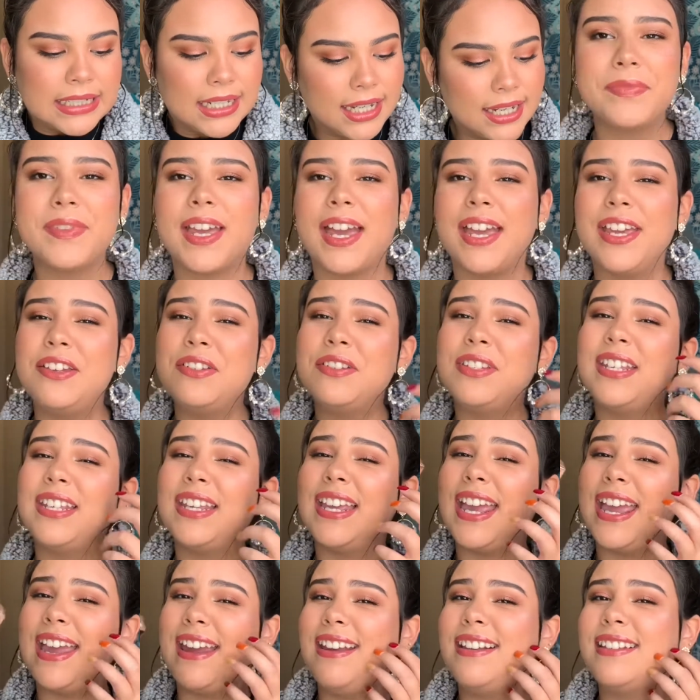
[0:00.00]
I used it
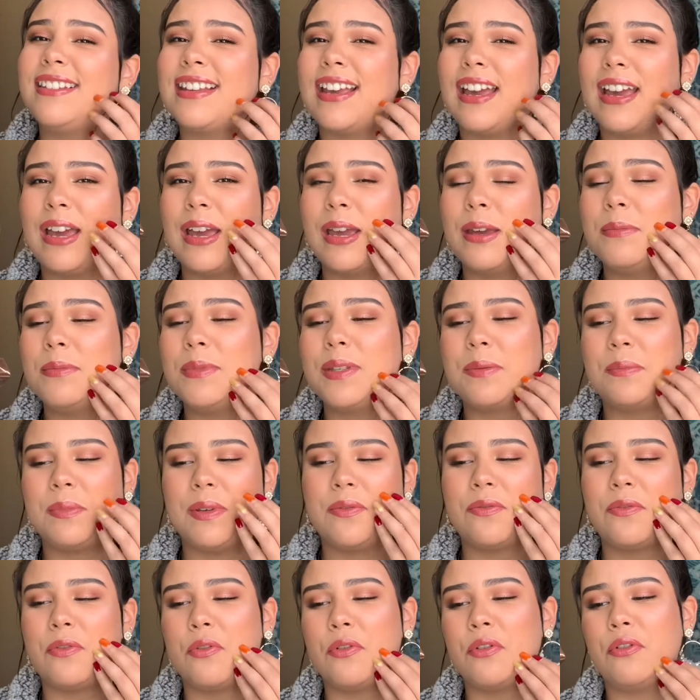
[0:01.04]
8 times
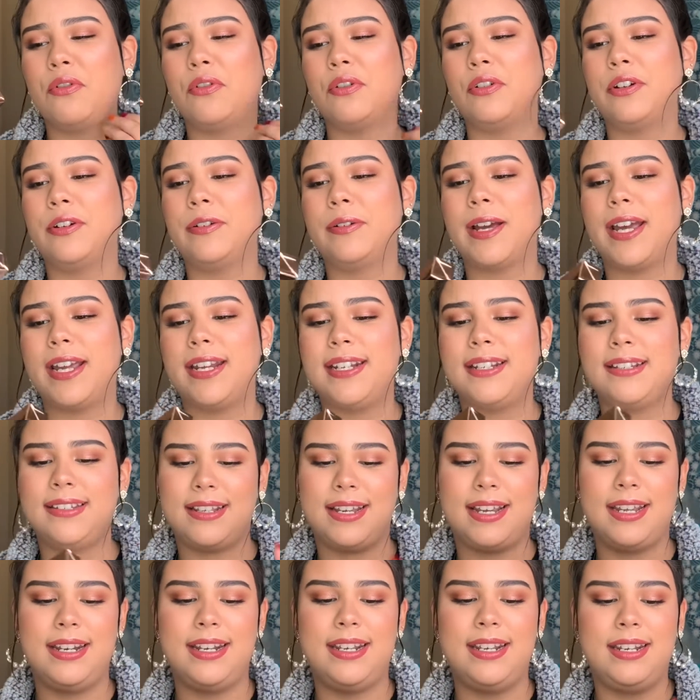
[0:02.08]
before I
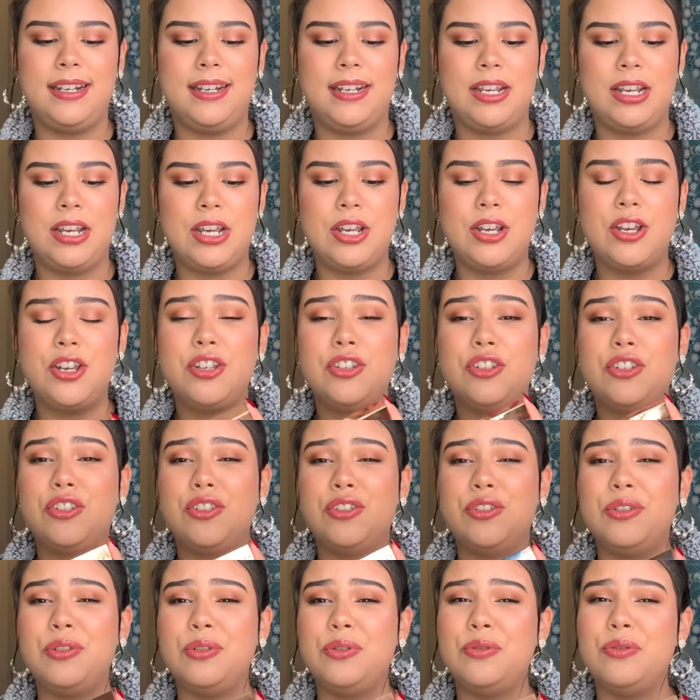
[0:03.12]
decided
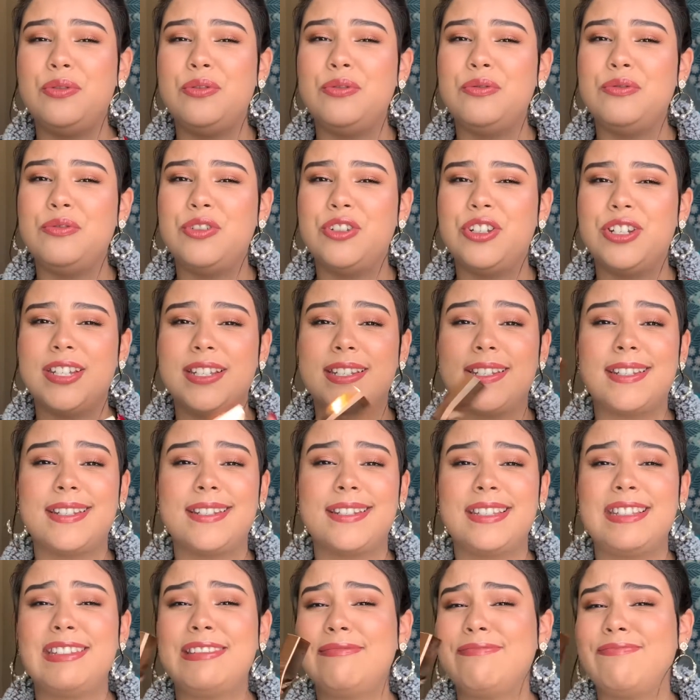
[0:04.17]
to
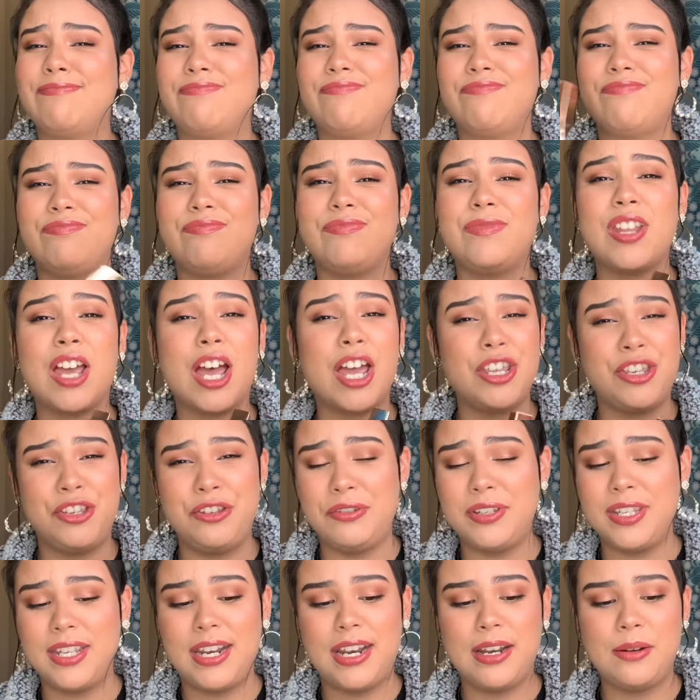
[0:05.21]
just not
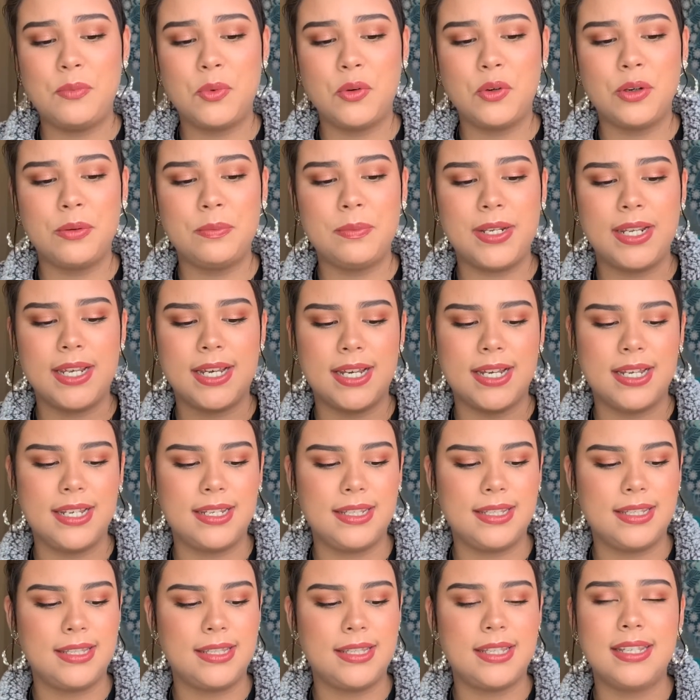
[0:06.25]
use it anymore,
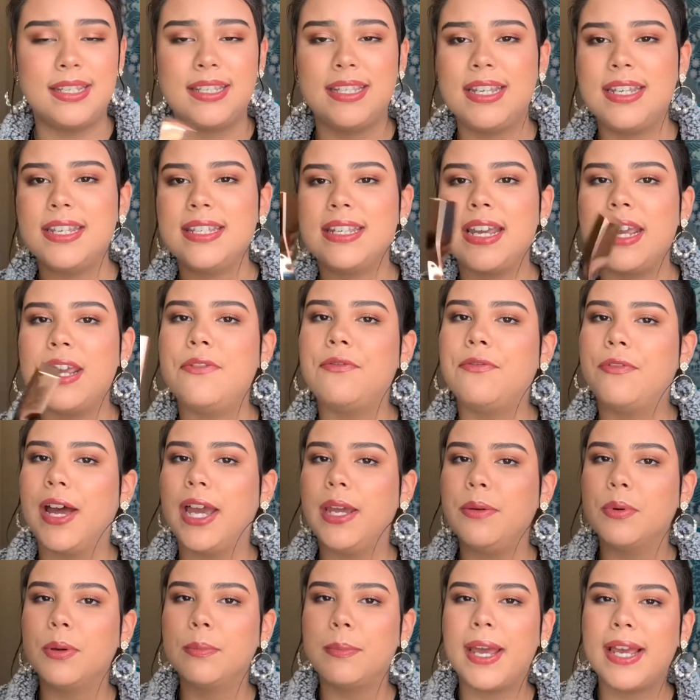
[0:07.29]
because this is a
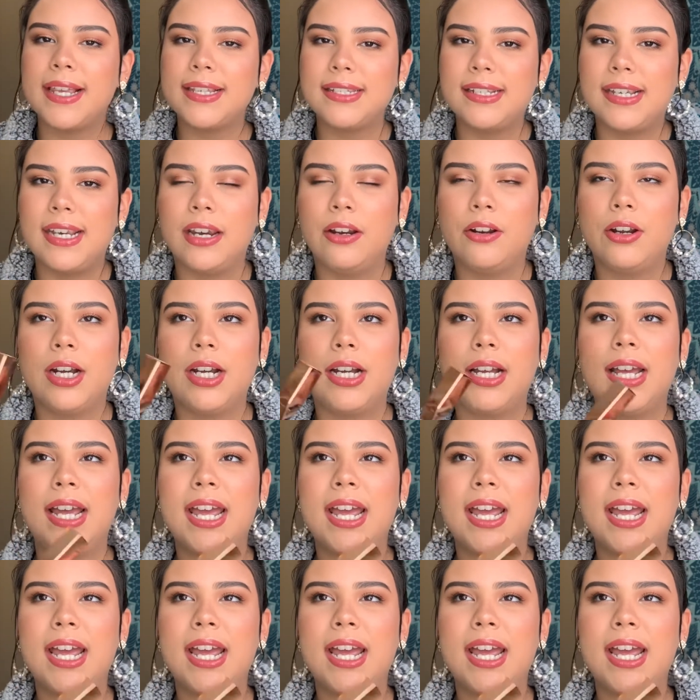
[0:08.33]
fiber mascara